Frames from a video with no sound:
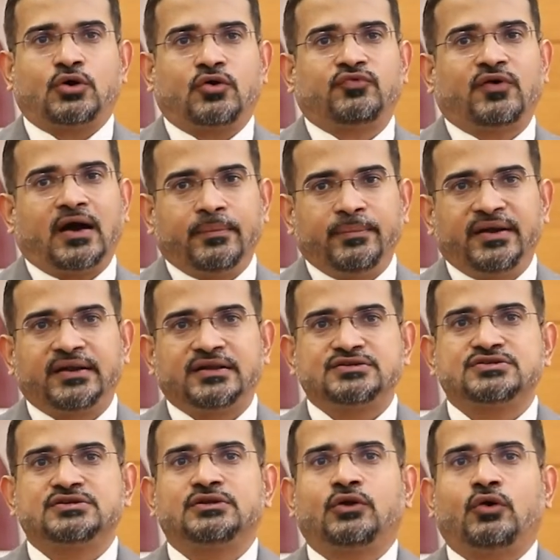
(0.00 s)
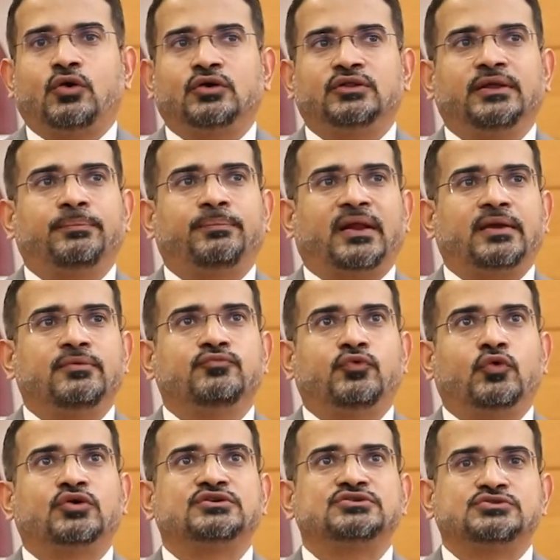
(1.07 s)
of arbitration or the prime
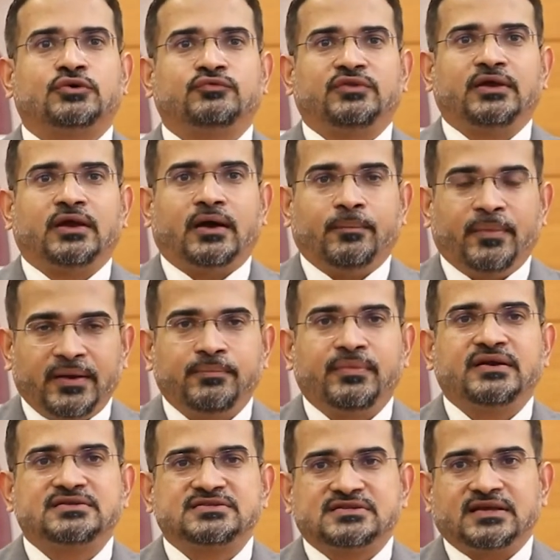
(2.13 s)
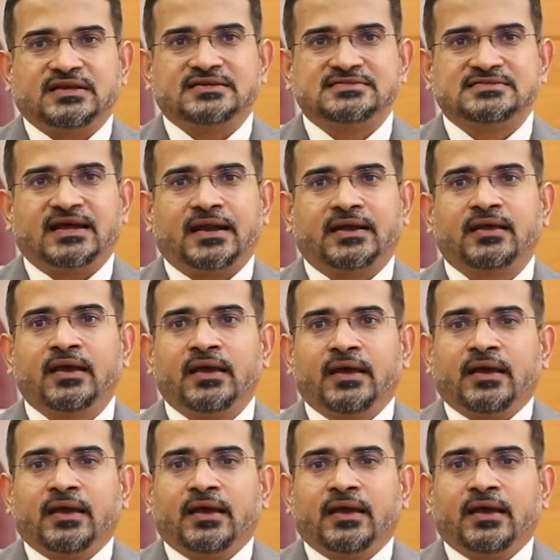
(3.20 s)
focus of the amendments is that